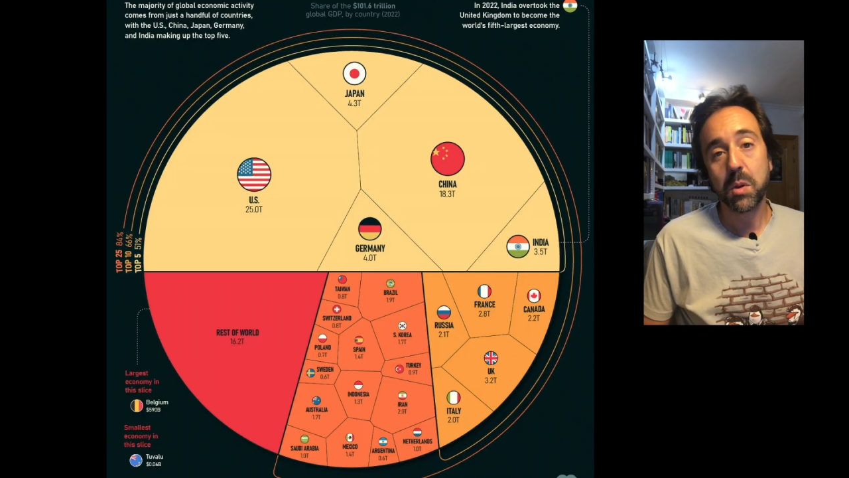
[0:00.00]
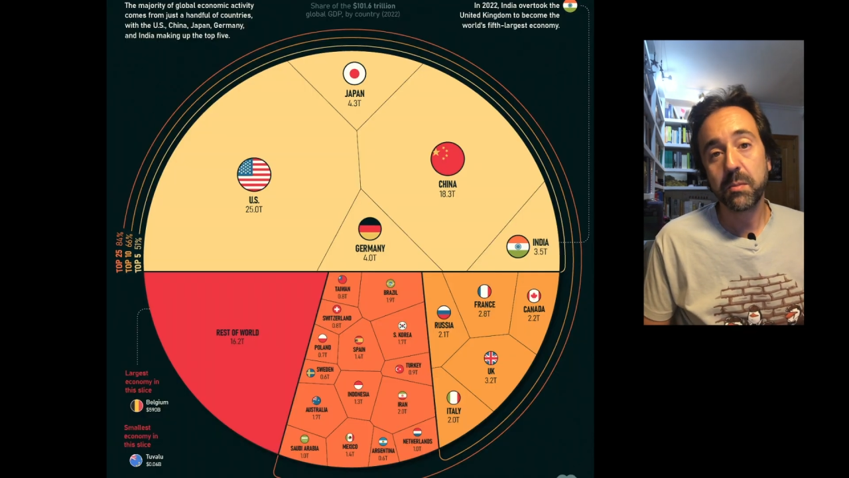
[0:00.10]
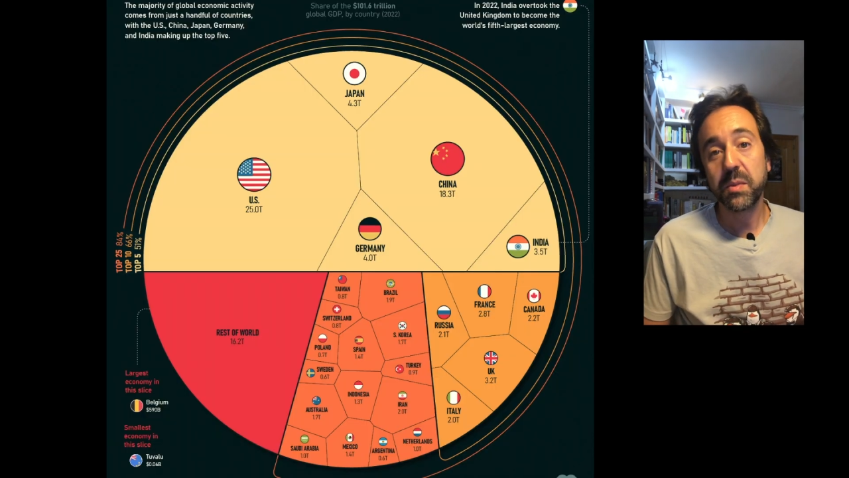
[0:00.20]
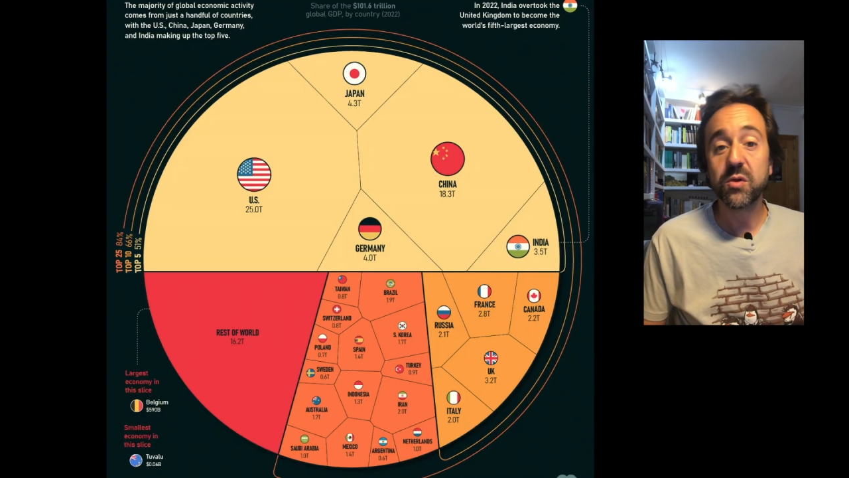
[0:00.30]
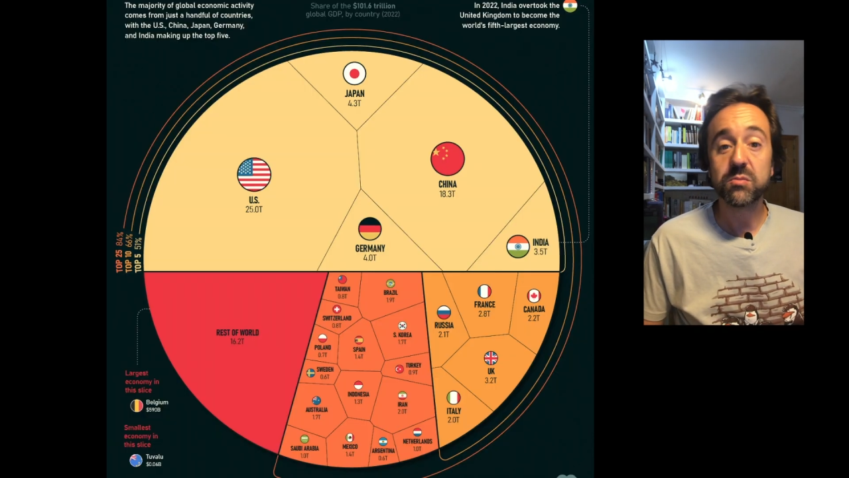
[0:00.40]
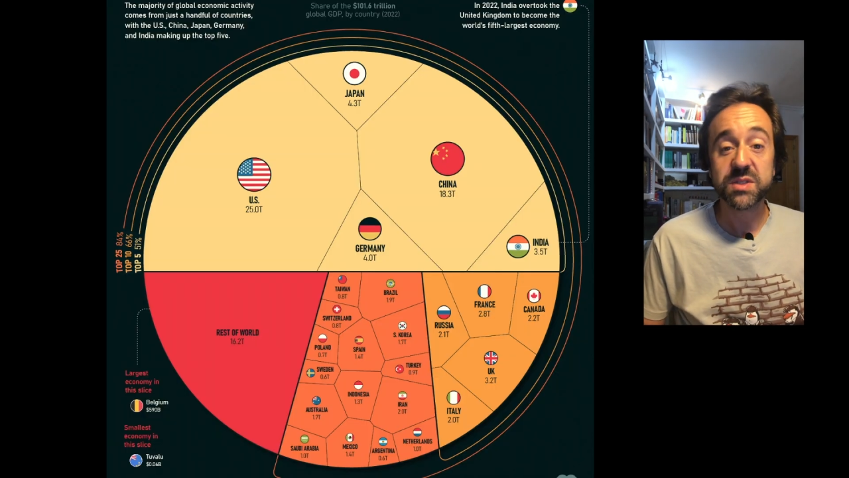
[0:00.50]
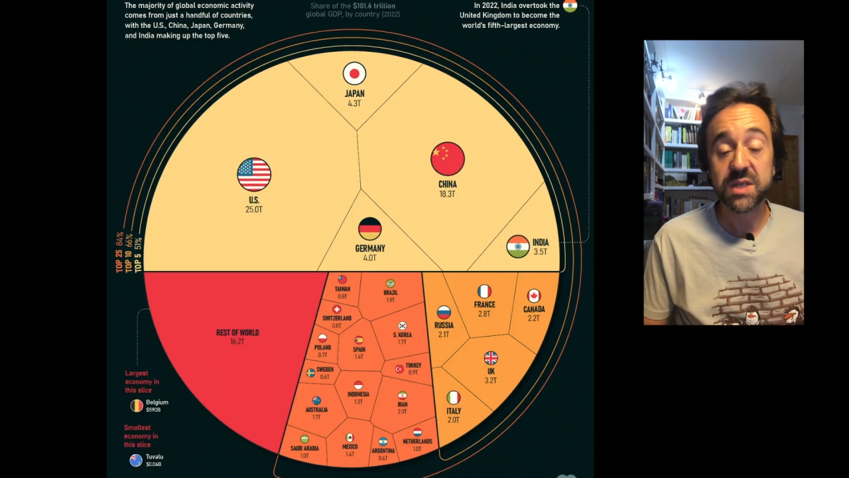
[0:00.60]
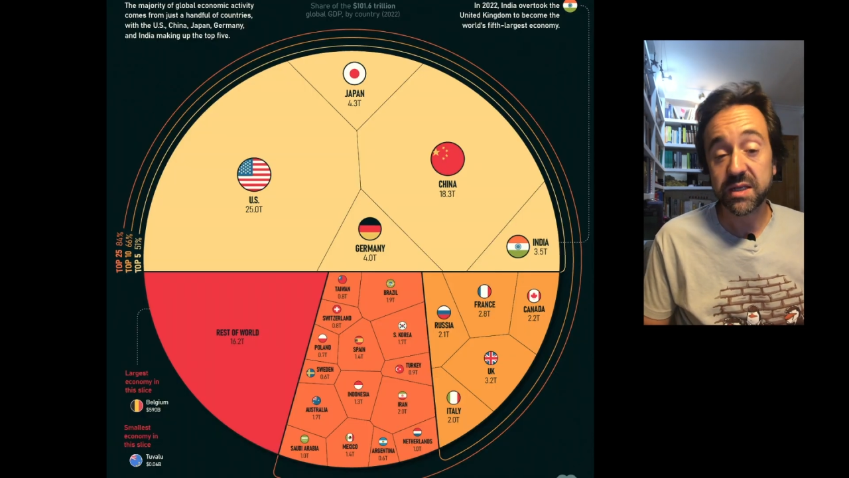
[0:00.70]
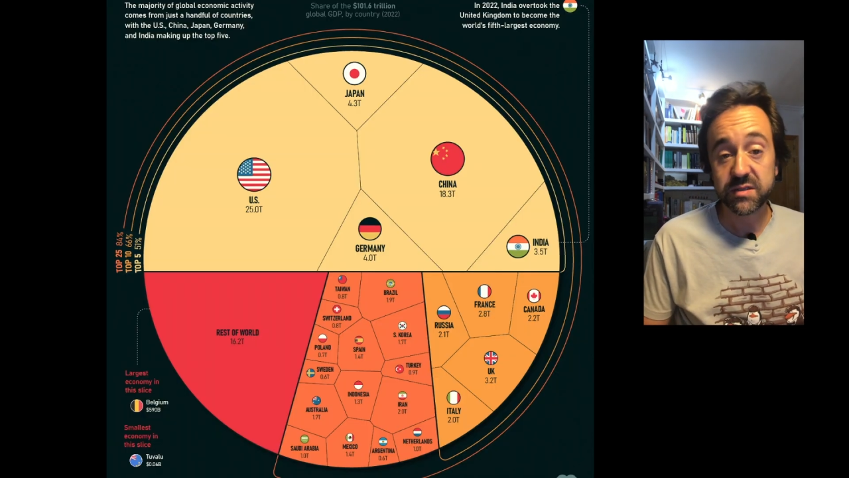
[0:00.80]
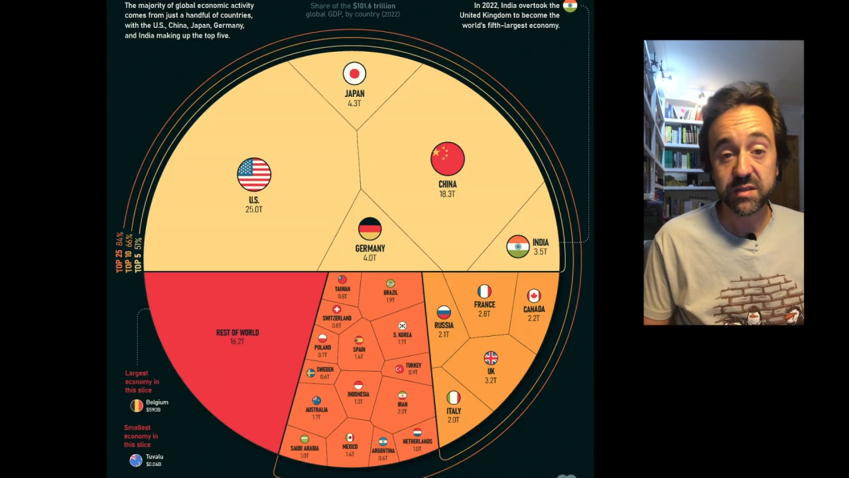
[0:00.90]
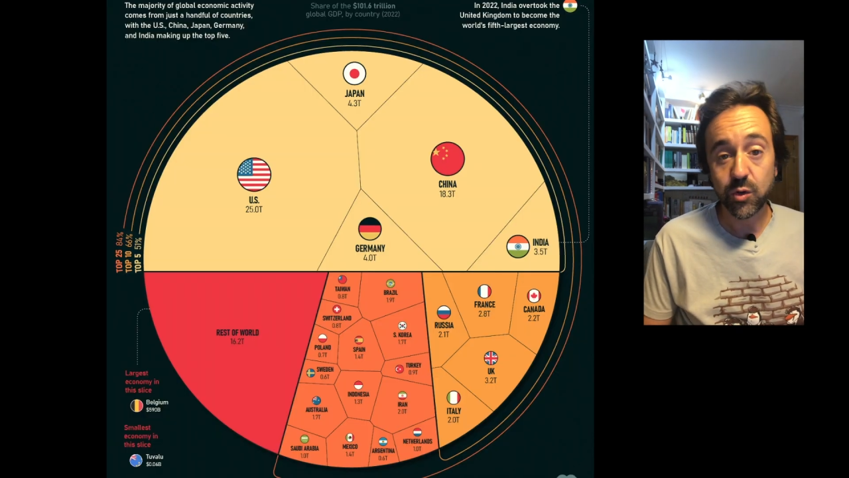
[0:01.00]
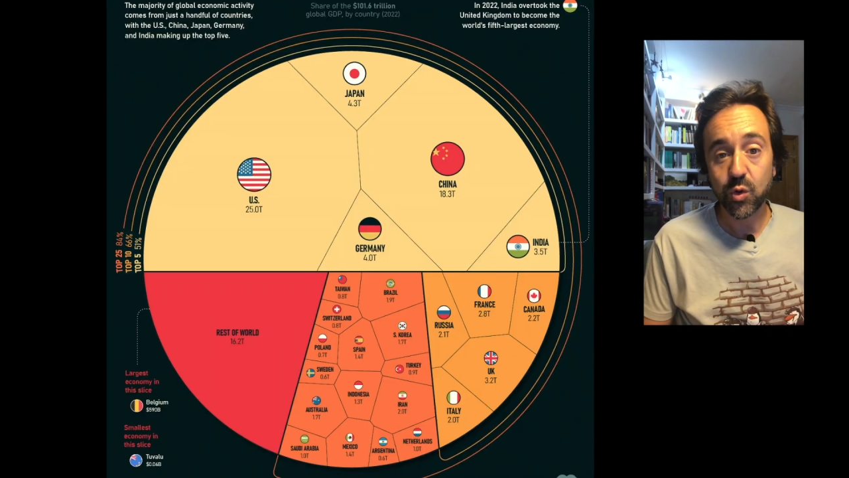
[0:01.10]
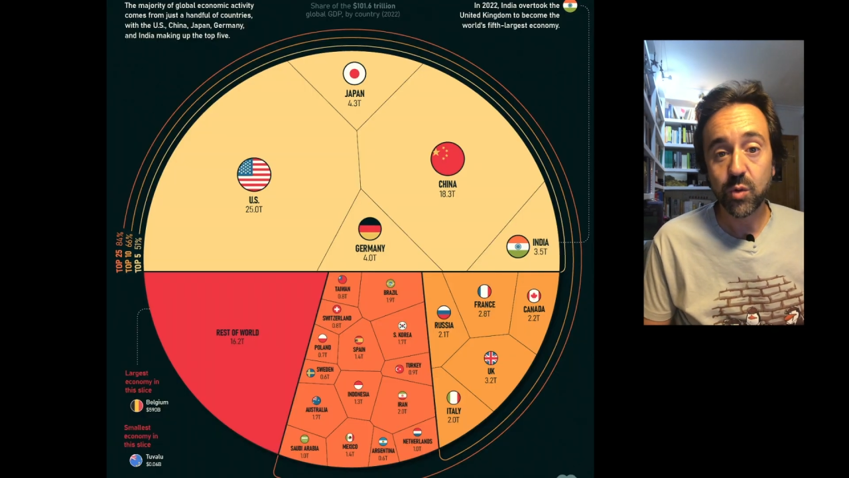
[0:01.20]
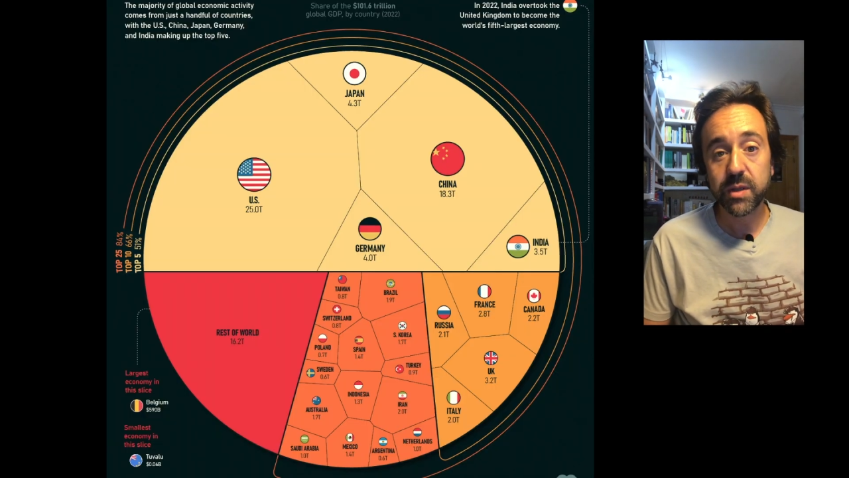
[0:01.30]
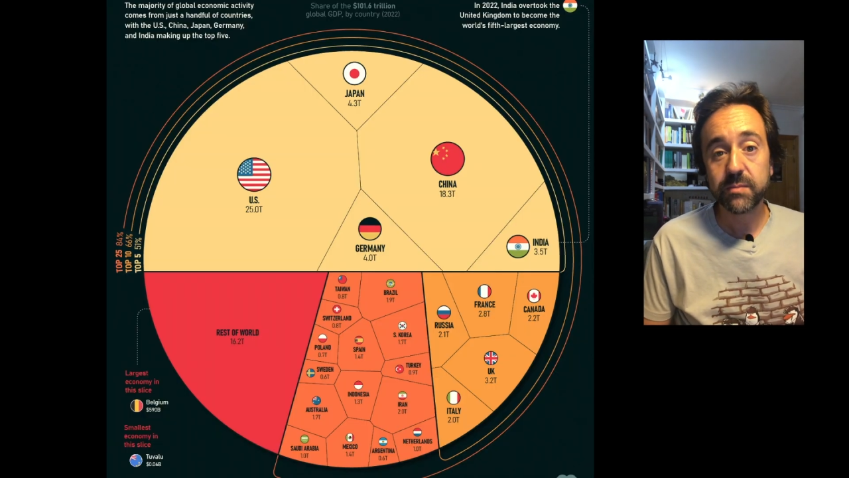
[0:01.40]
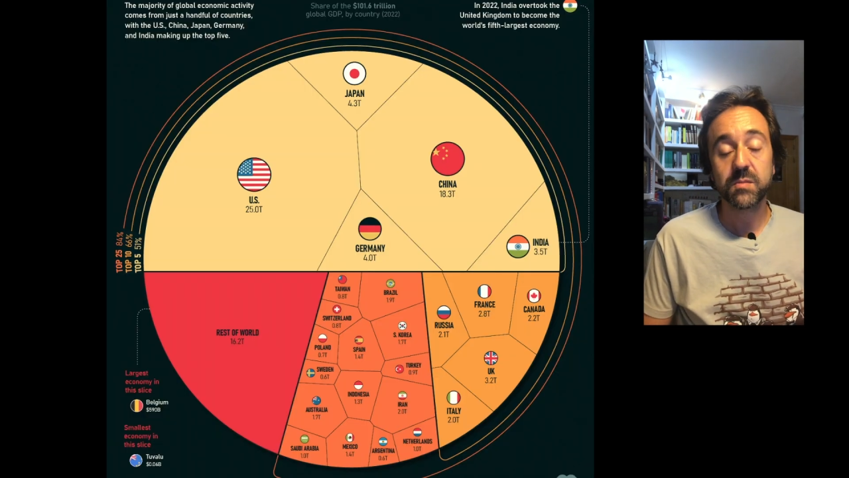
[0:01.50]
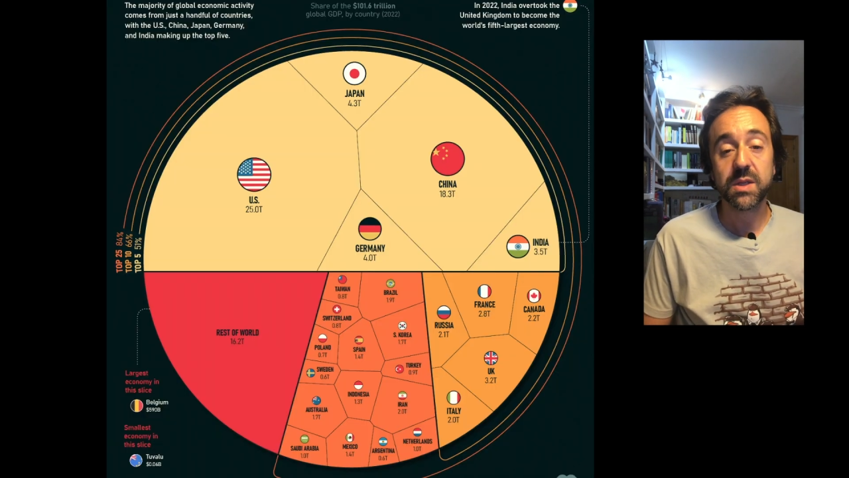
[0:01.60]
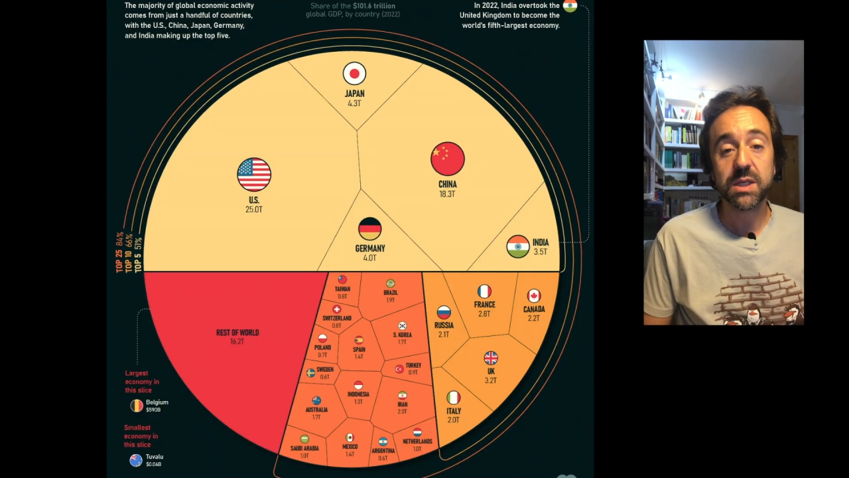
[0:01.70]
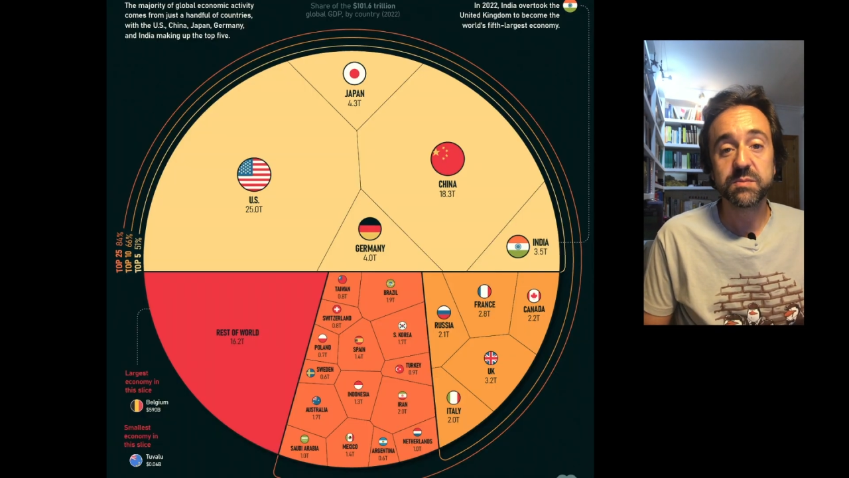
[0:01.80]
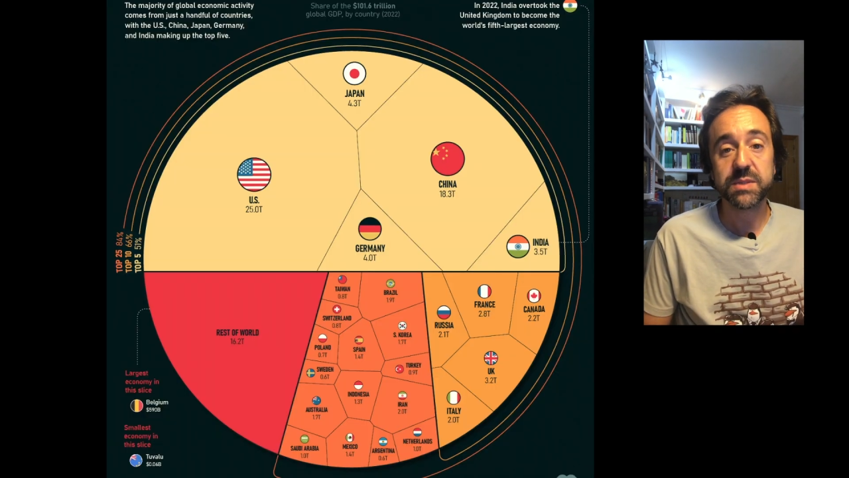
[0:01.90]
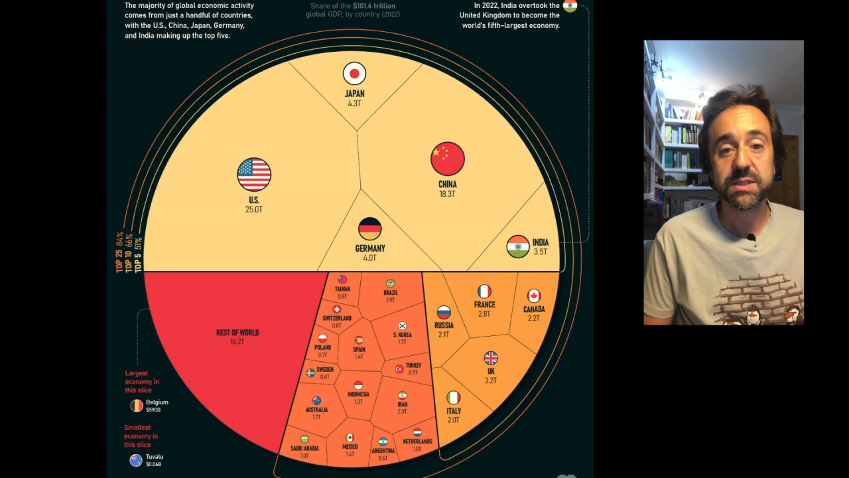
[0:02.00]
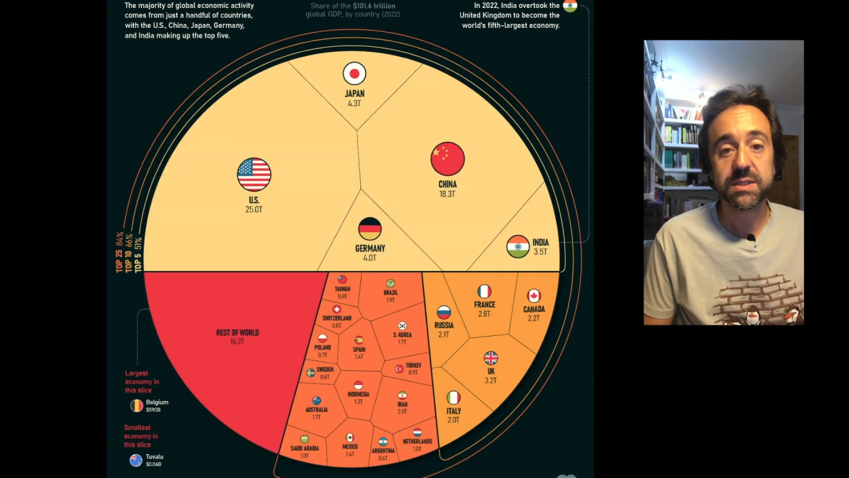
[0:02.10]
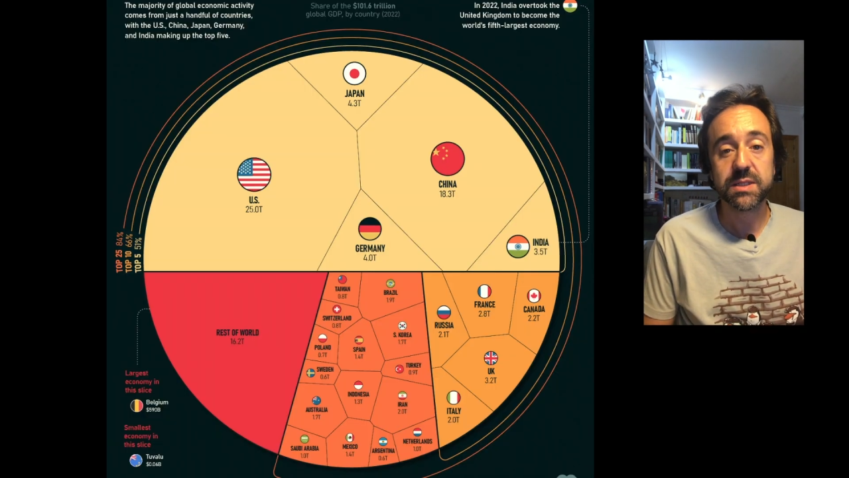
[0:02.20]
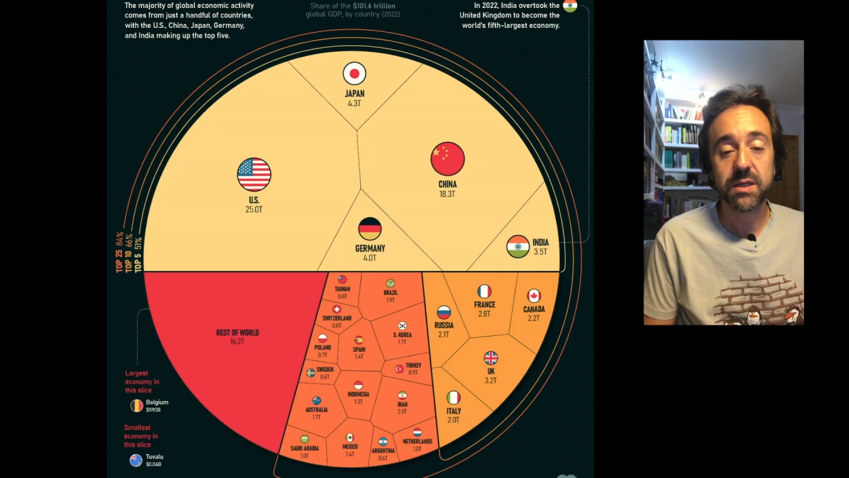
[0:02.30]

medium-sized economy. That means